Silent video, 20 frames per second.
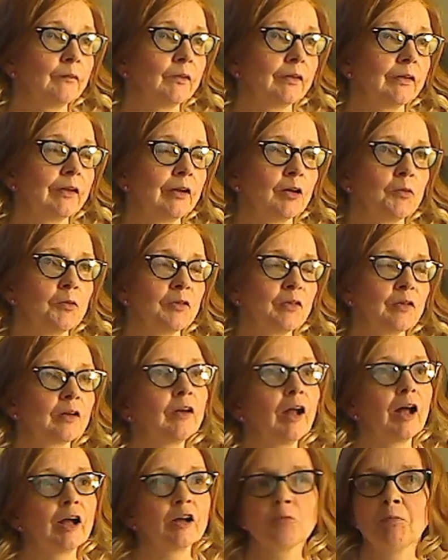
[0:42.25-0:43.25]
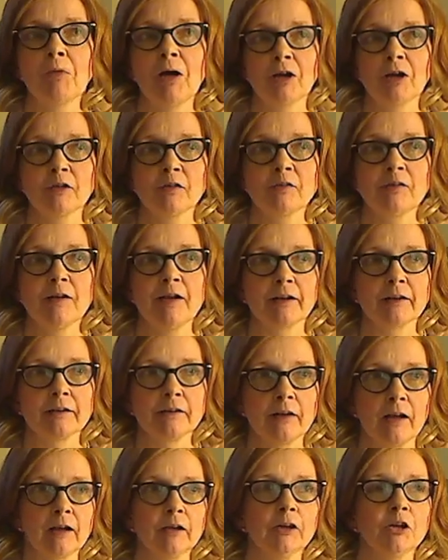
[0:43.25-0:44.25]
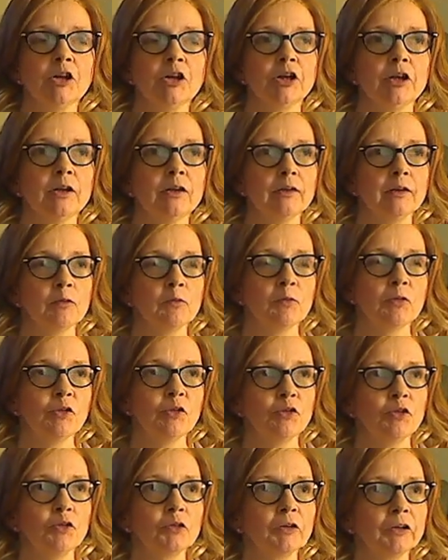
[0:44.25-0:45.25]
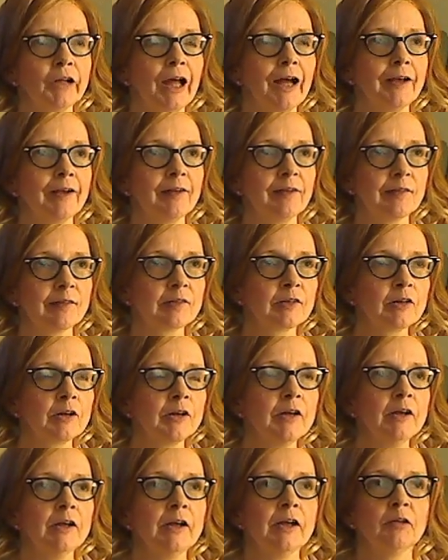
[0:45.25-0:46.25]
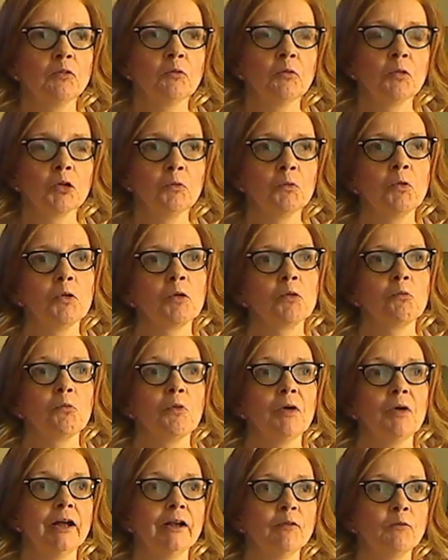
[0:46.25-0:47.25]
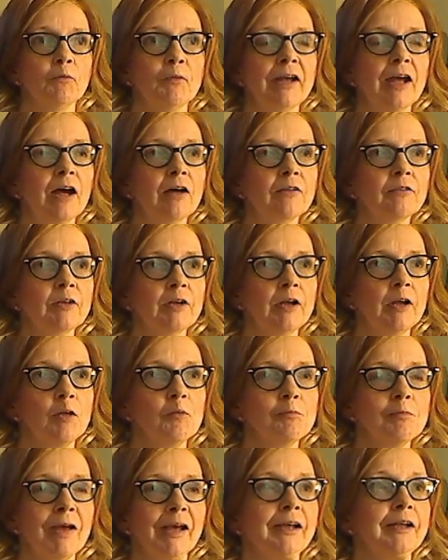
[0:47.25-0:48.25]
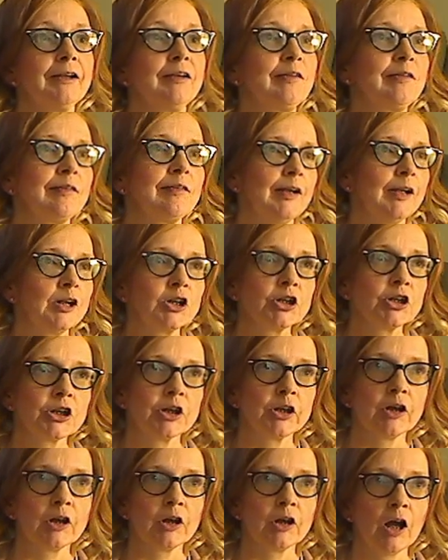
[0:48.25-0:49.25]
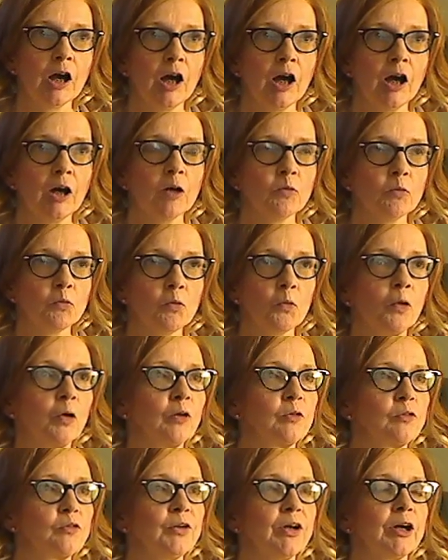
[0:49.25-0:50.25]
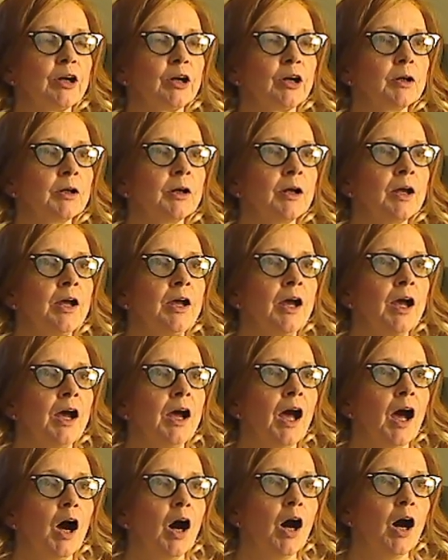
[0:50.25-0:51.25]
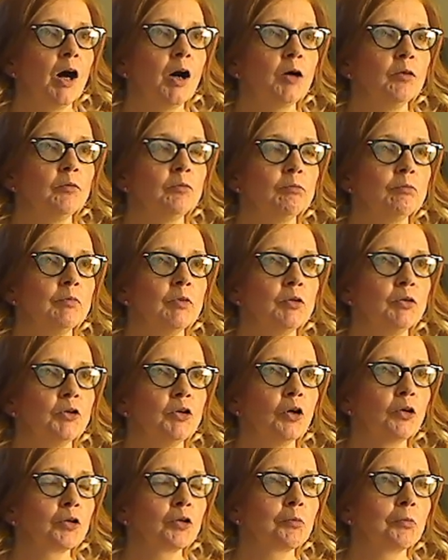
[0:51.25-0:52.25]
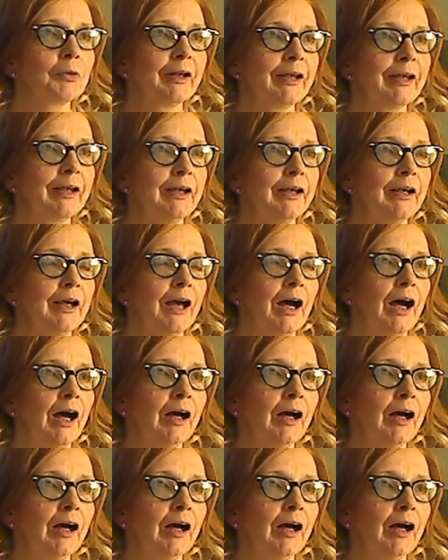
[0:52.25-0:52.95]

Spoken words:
There was a lot of modern technology that was utilized in World War I. We have the mechanization of warfare, notably